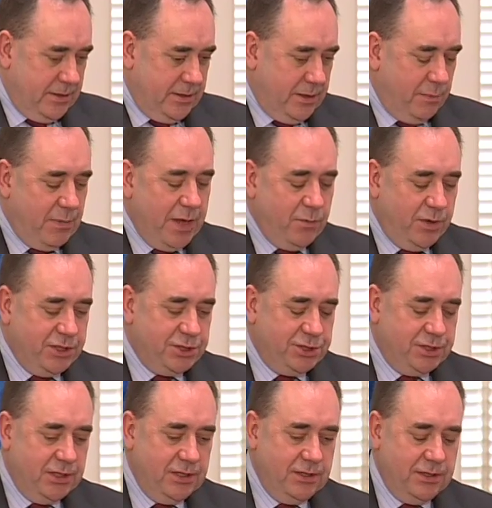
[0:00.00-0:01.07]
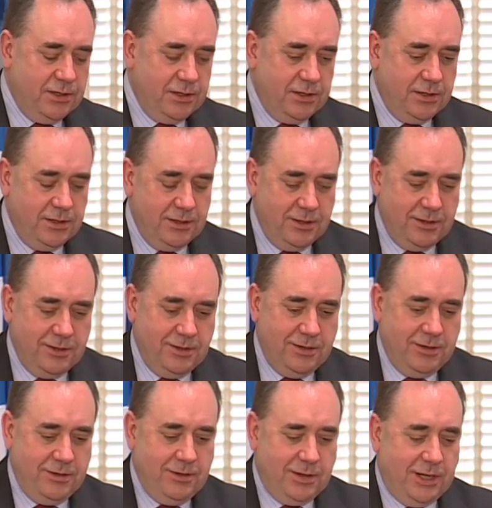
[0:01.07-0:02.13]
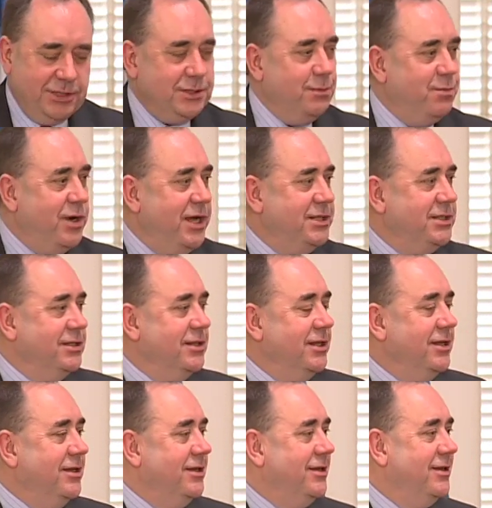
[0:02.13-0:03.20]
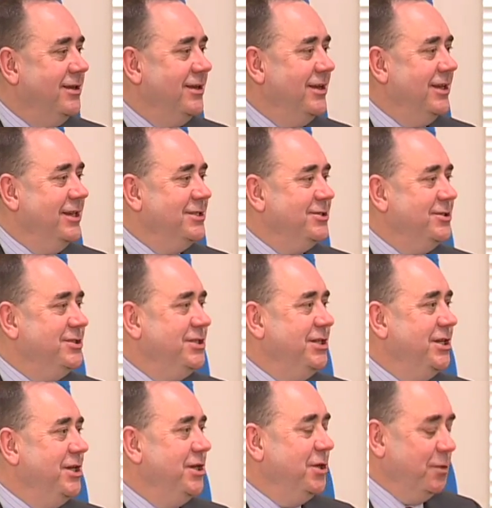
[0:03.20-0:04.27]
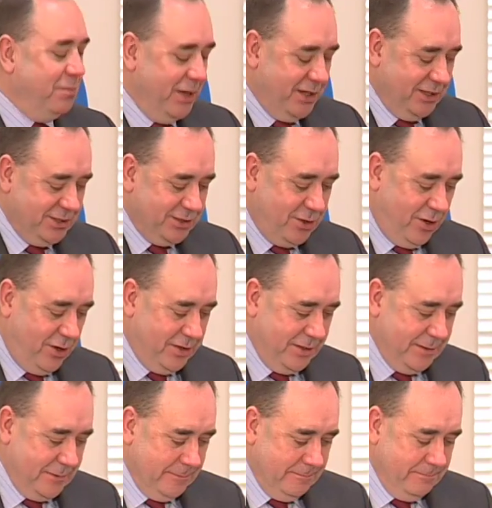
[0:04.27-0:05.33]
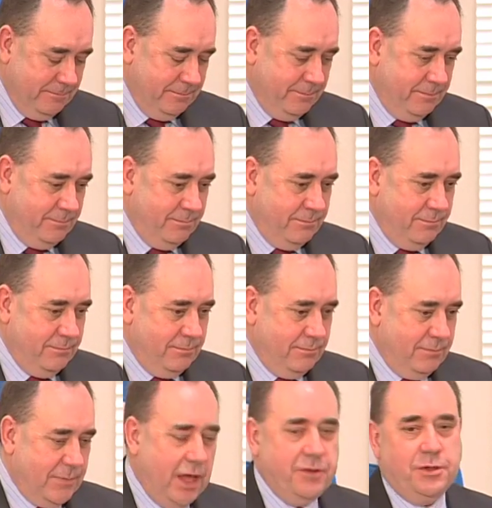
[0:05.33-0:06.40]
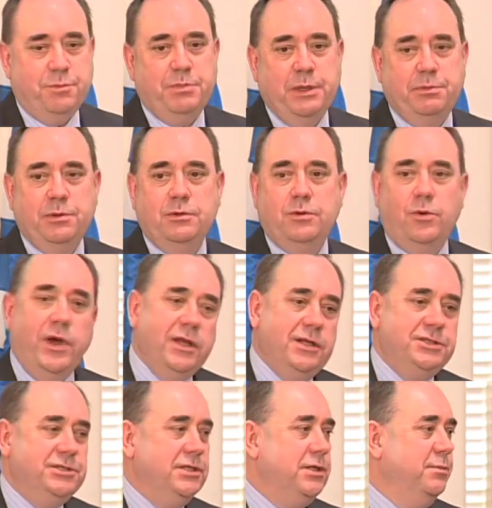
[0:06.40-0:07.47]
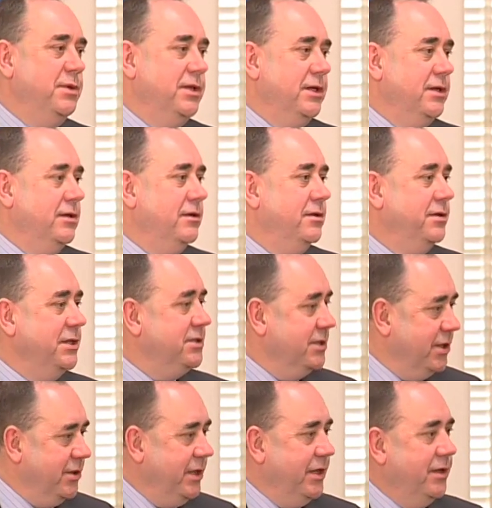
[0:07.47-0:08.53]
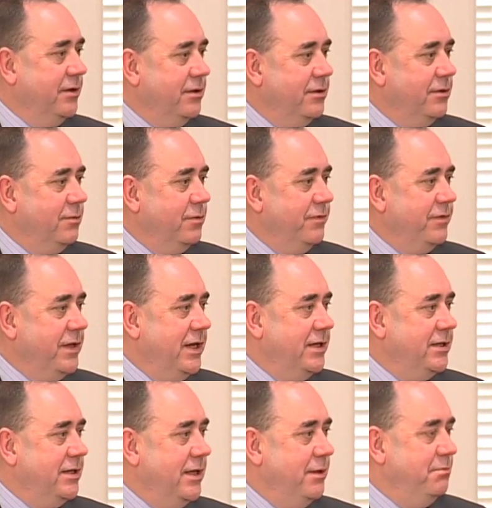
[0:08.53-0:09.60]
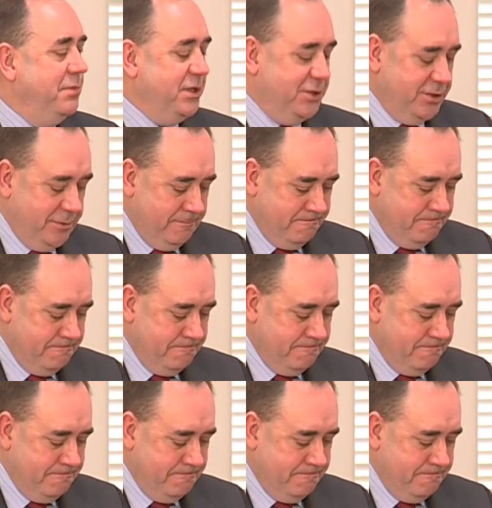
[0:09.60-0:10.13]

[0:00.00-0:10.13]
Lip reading: Now, my wish, unsurprisingly, is to see an independent Scotland. Other people, quite legitimately, disagree with that ambition.